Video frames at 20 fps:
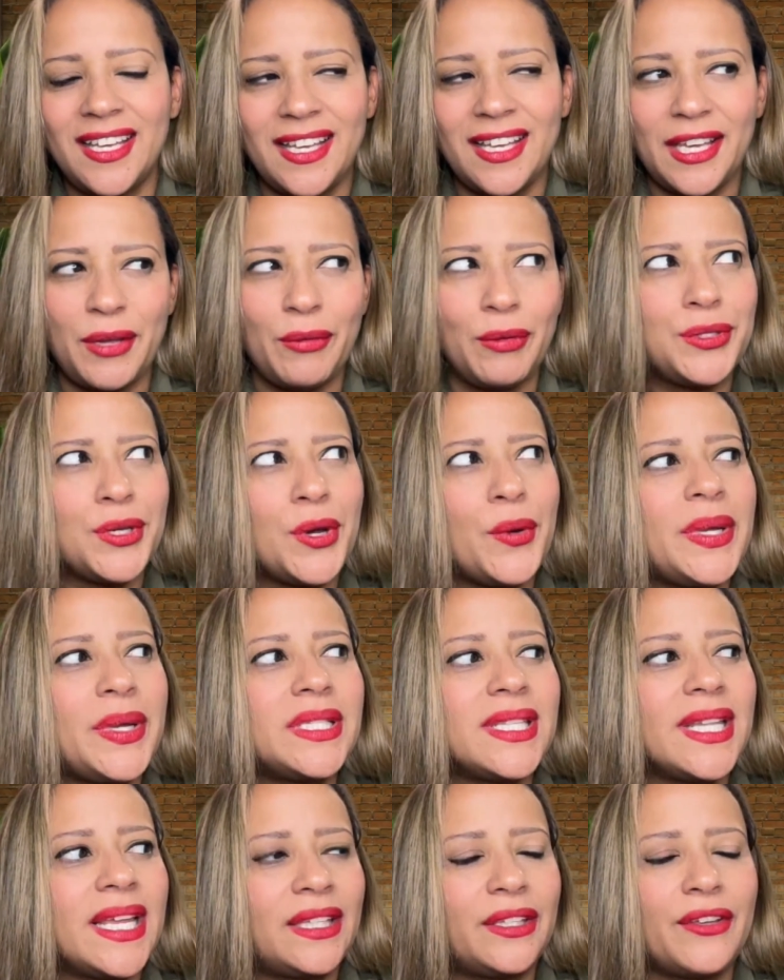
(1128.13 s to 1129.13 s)
It was
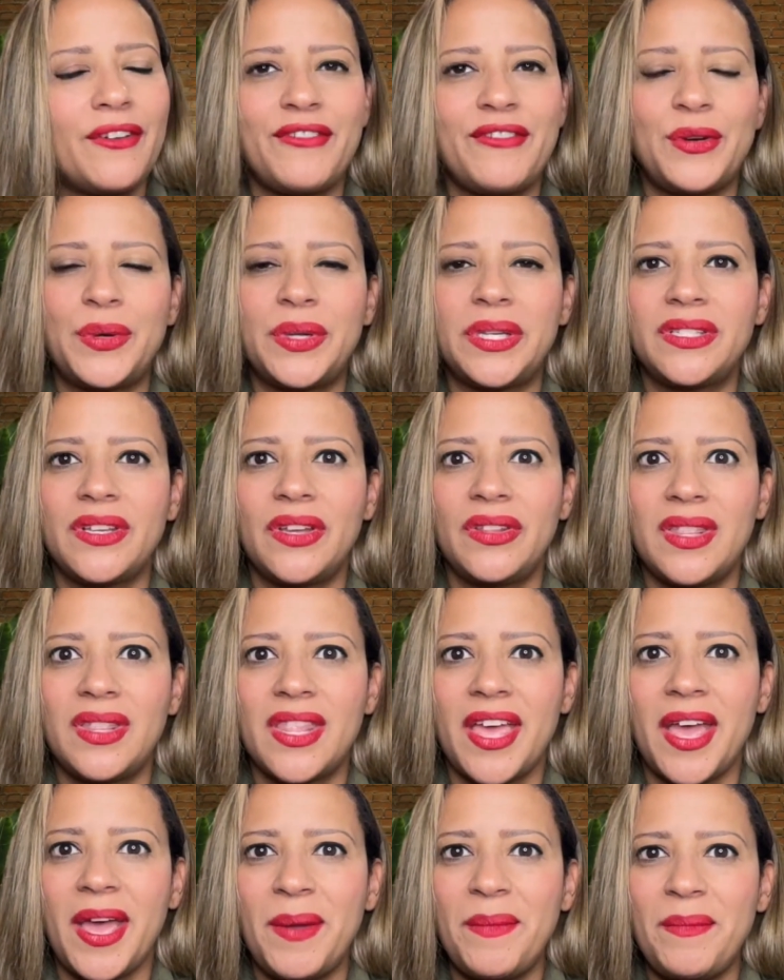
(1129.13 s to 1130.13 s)
always like the focus on
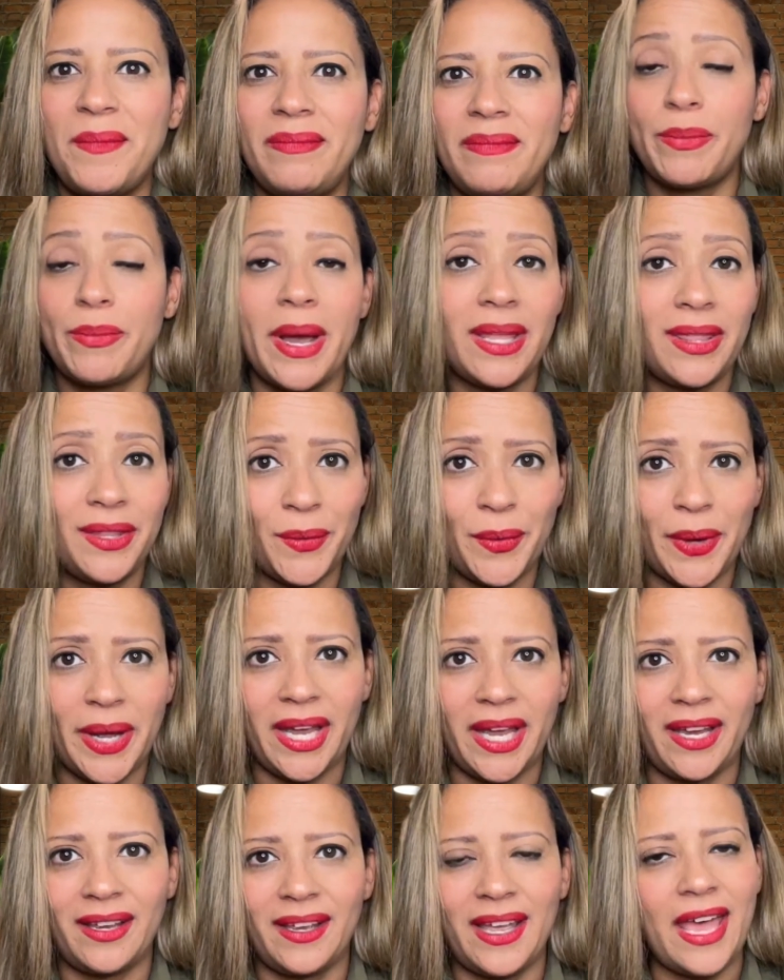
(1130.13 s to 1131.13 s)
them. By the
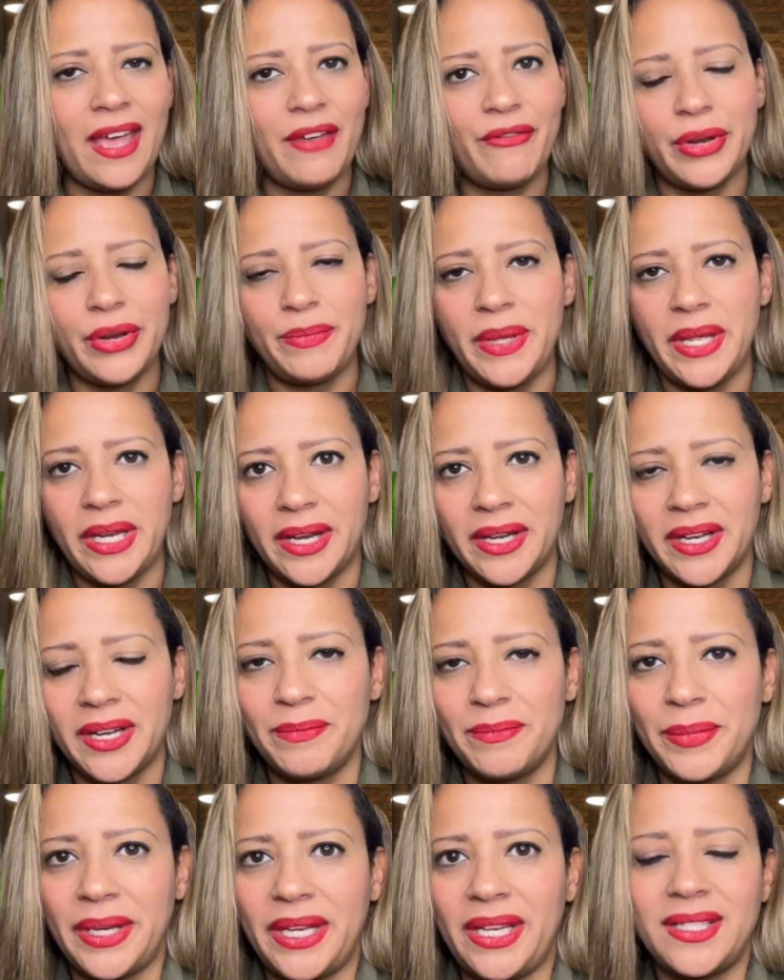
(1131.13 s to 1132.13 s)
way, every media
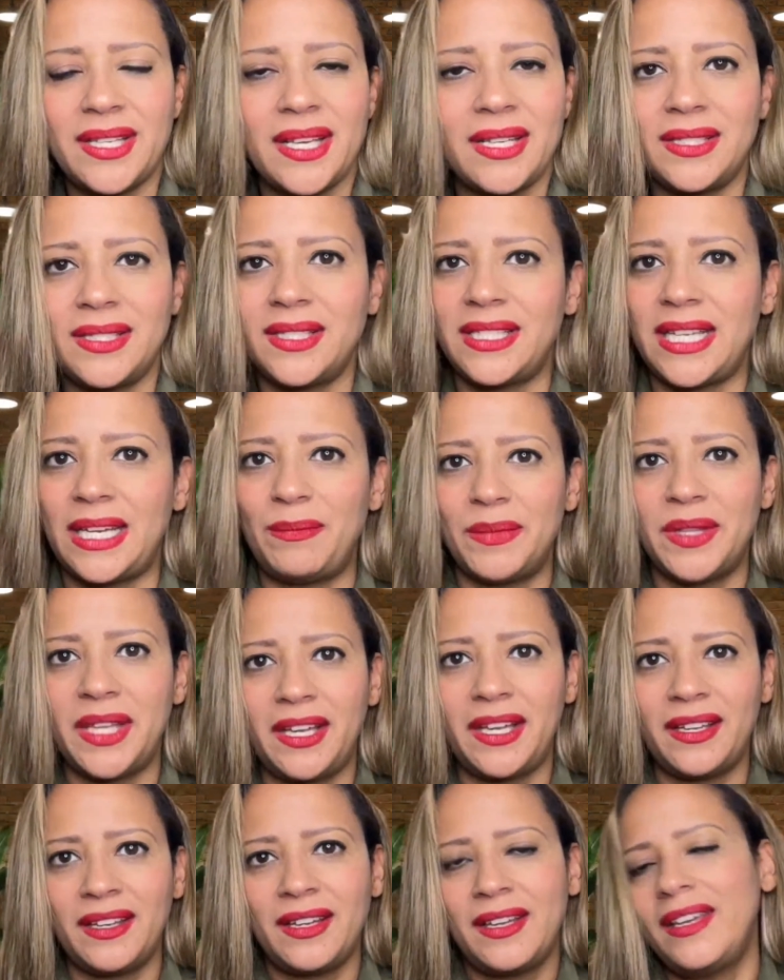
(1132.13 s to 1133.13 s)
company says the same
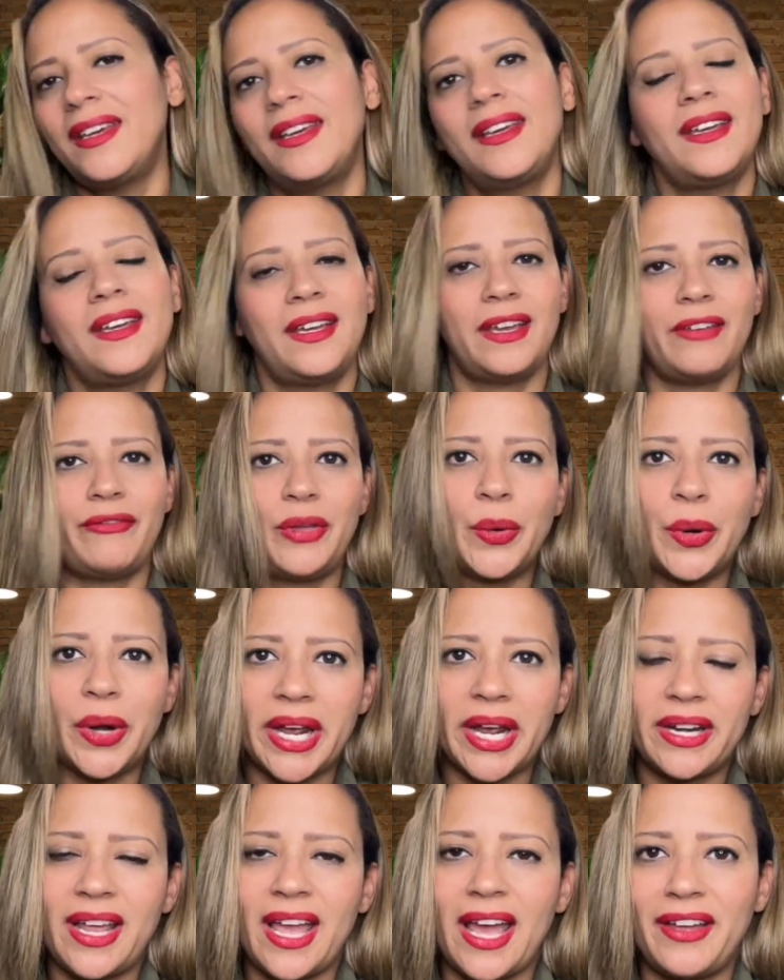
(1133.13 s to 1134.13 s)
thing. If you work
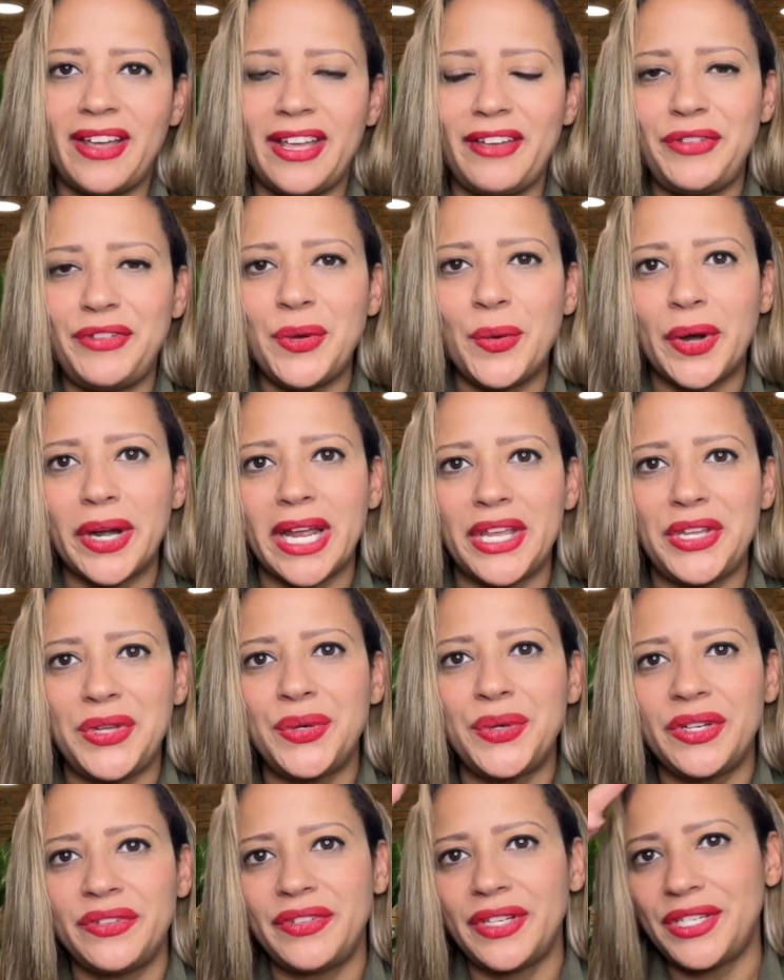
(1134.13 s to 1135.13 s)
at
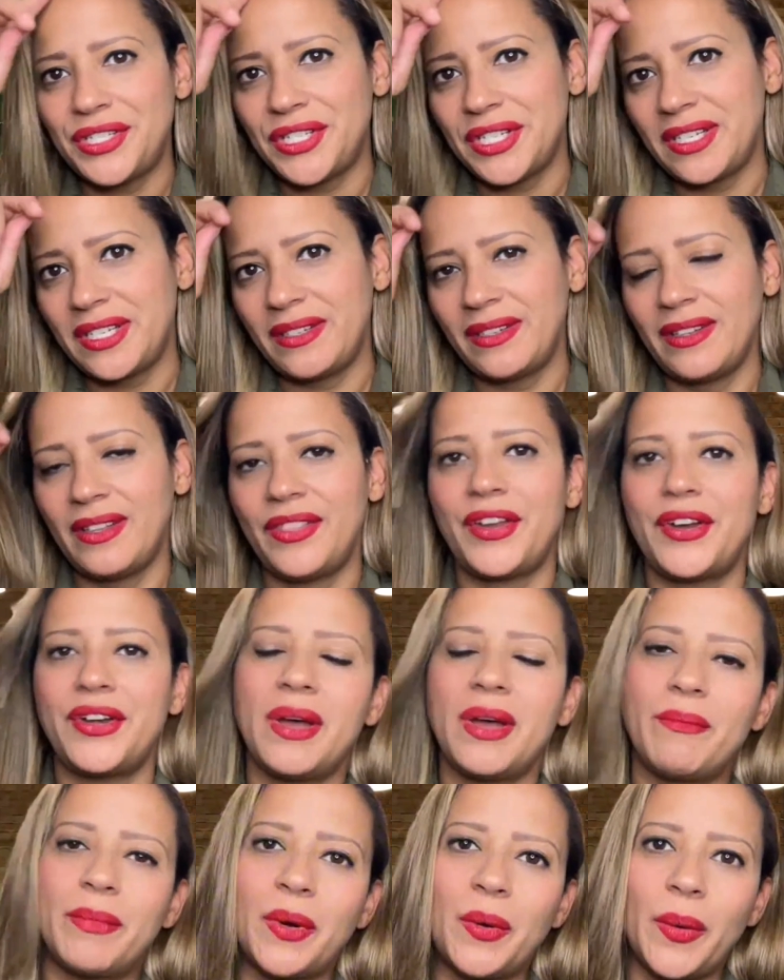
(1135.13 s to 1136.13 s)
Univision, they're
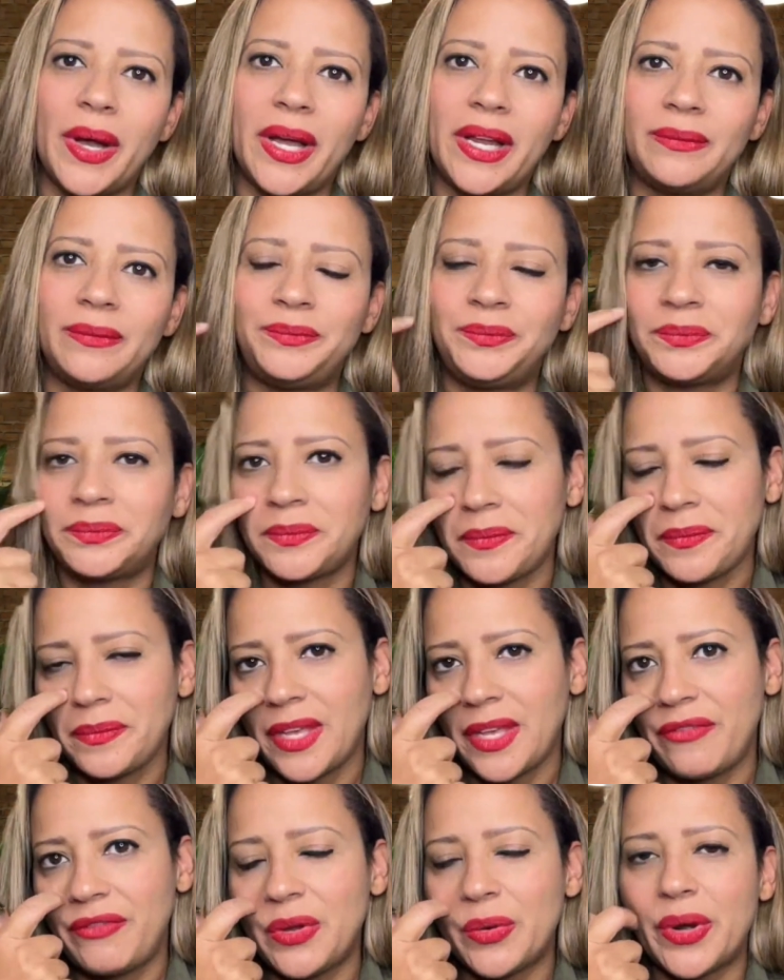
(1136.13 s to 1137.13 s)
number one.
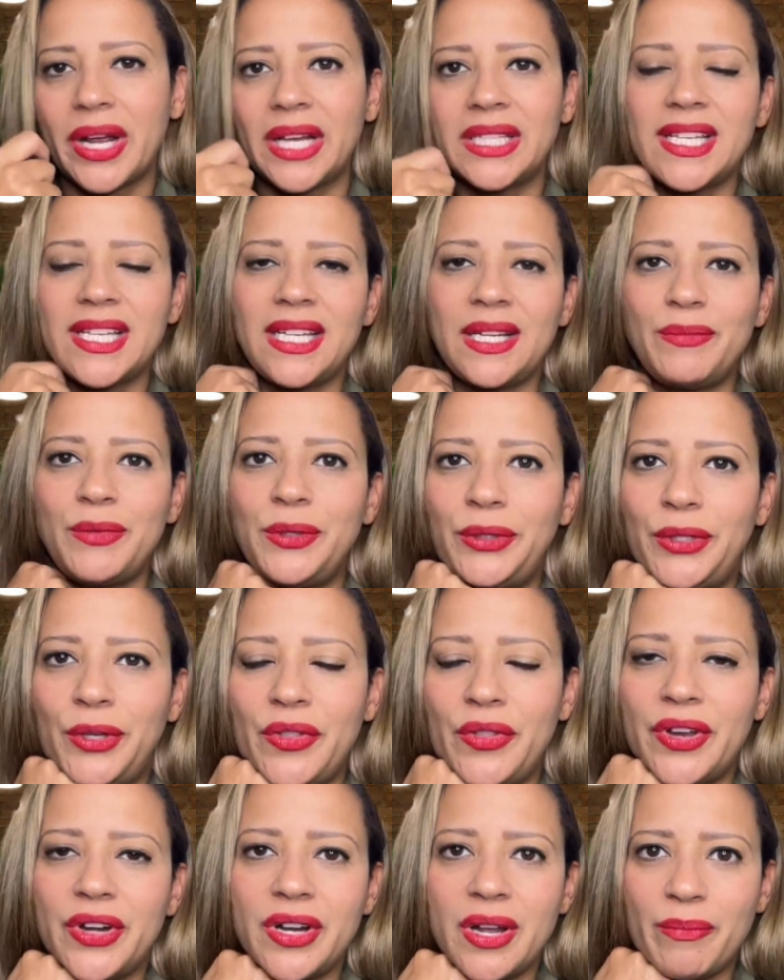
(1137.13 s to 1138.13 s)
If you work at Telemundo,
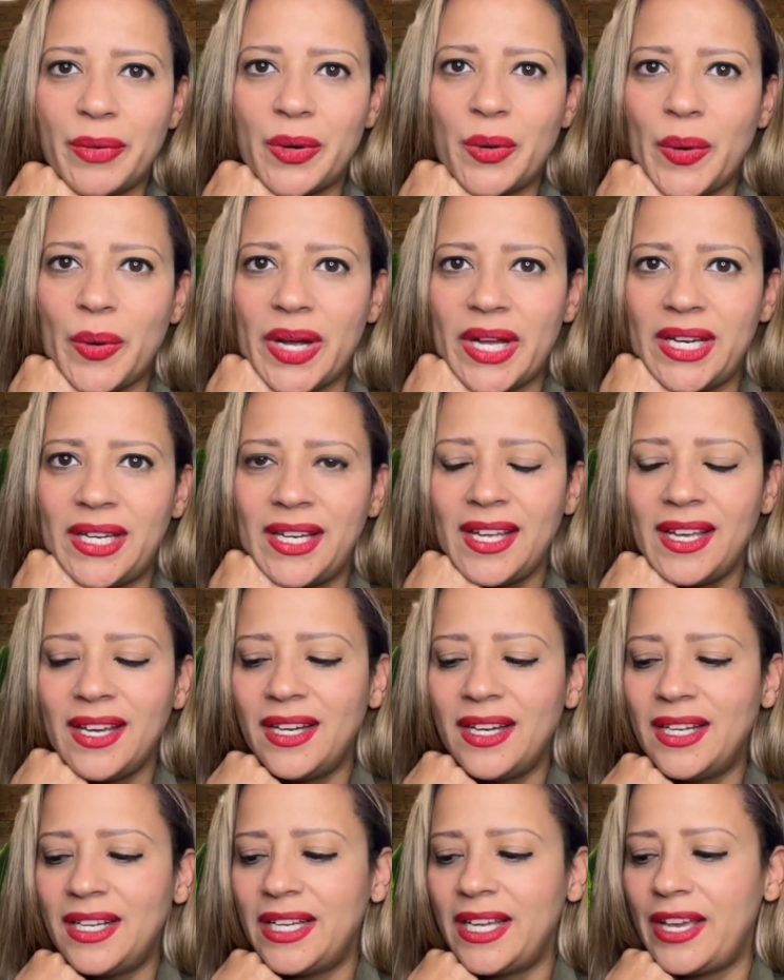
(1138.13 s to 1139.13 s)
they're number one.
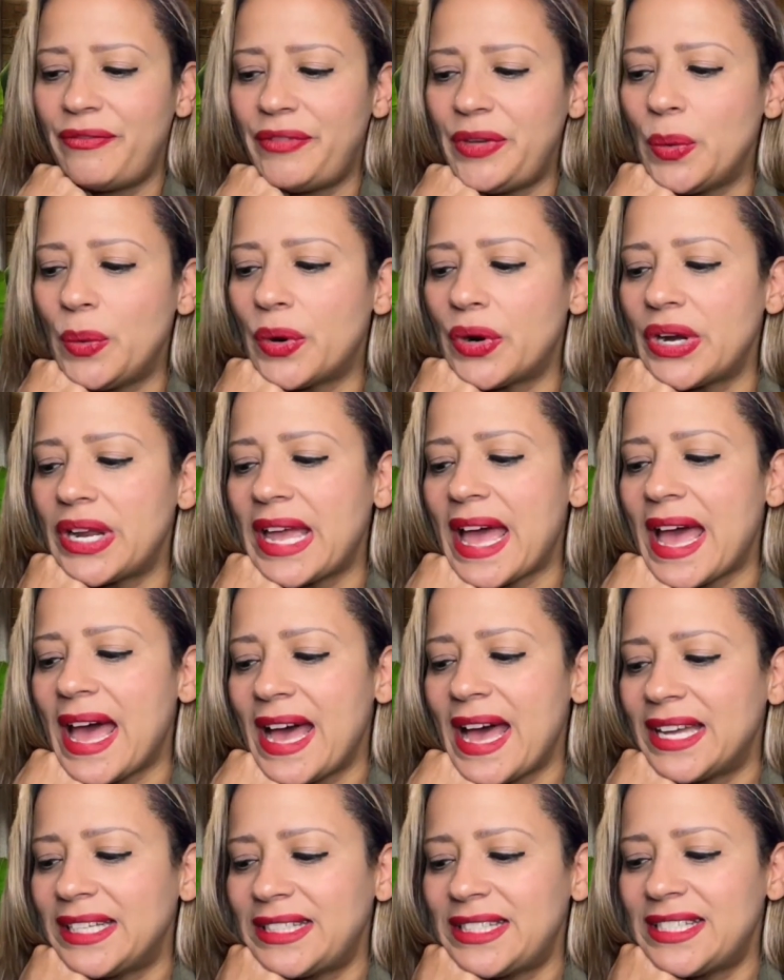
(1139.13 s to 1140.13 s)
If you work
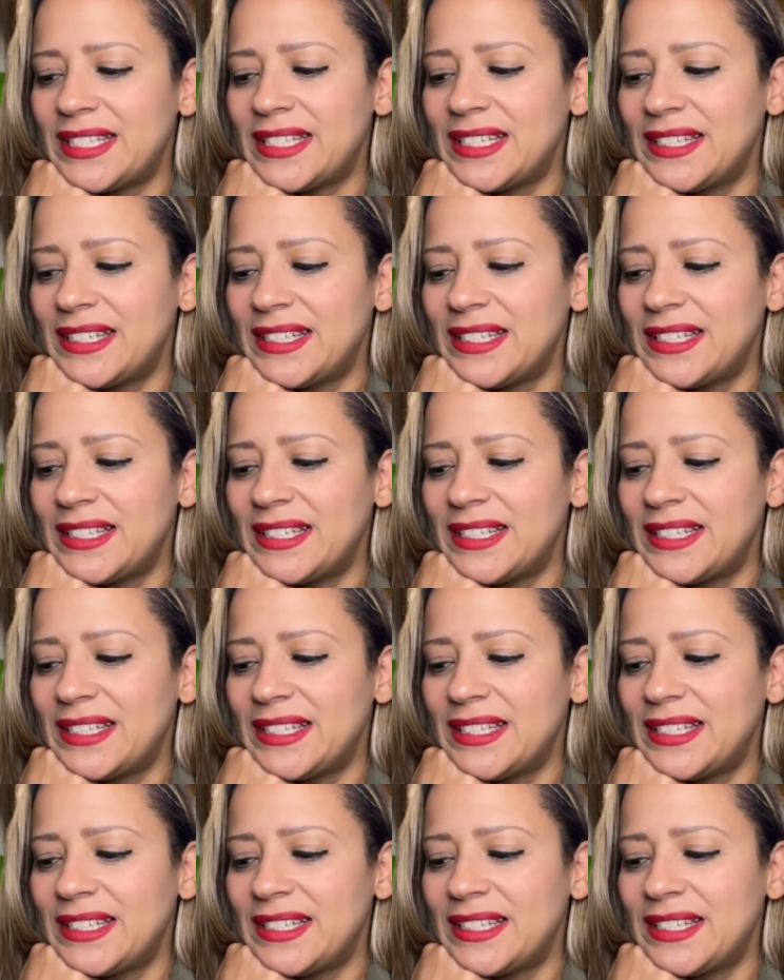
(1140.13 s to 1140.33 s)
at